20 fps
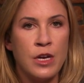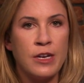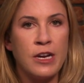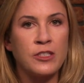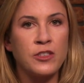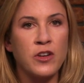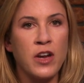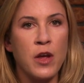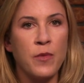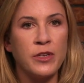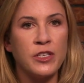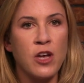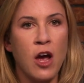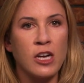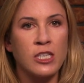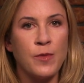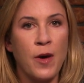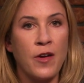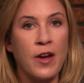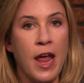Yesterday, we
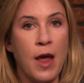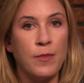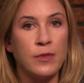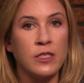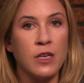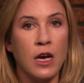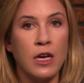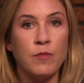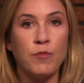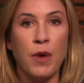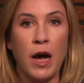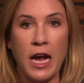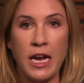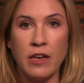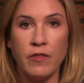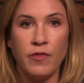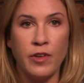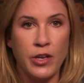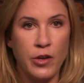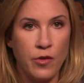talked about Amazon
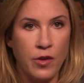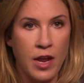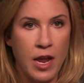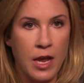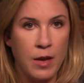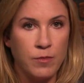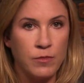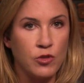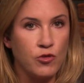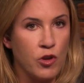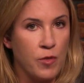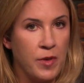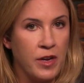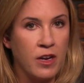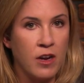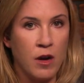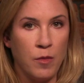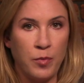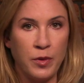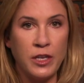buying video game streaming
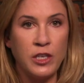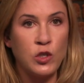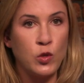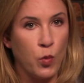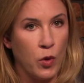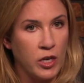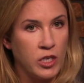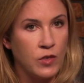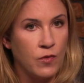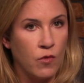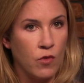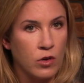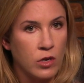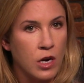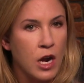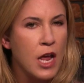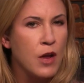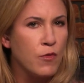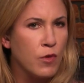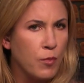company Twitch
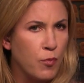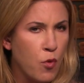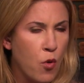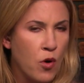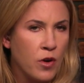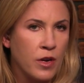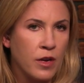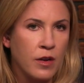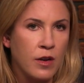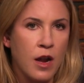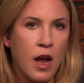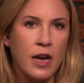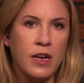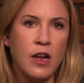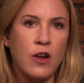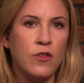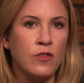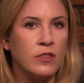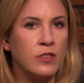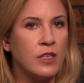for a reported
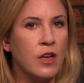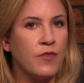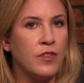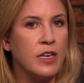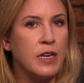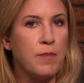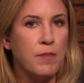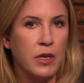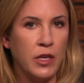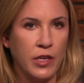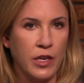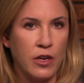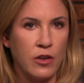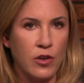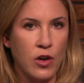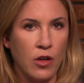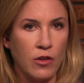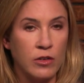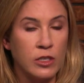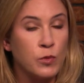$970 million,
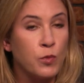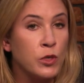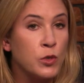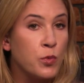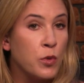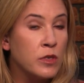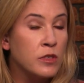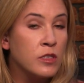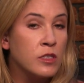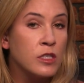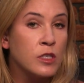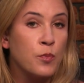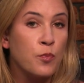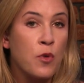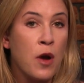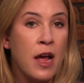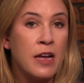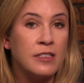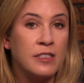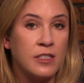which was a
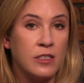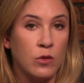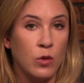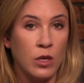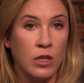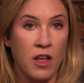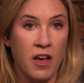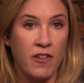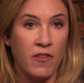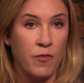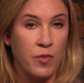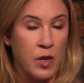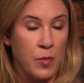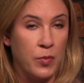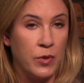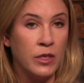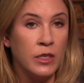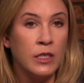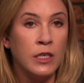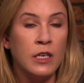surprise to a lot of
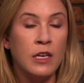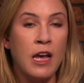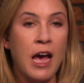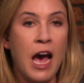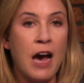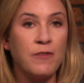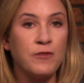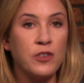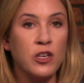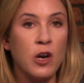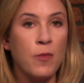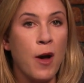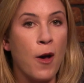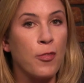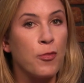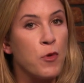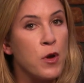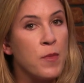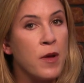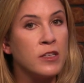people after
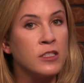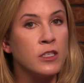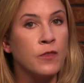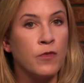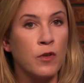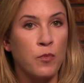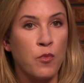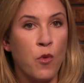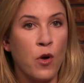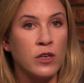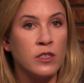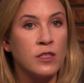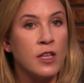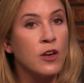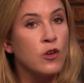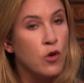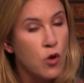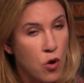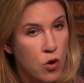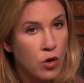about three months of reports
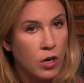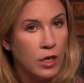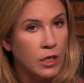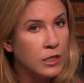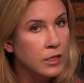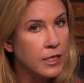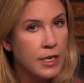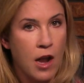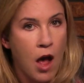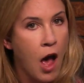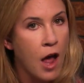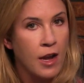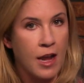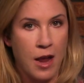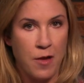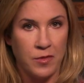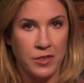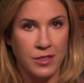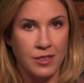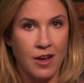that Google, not
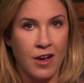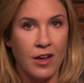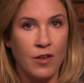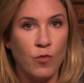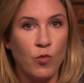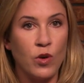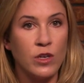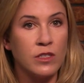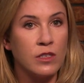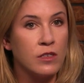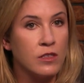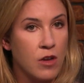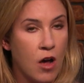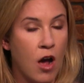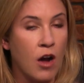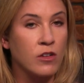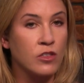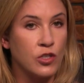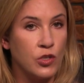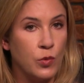Amazon, was in
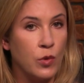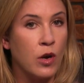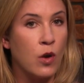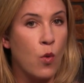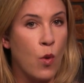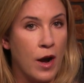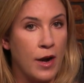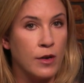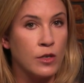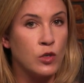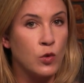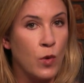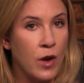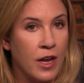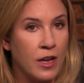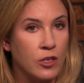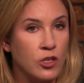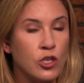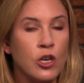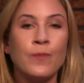talks to acquire
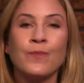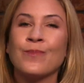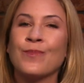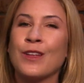Twitch.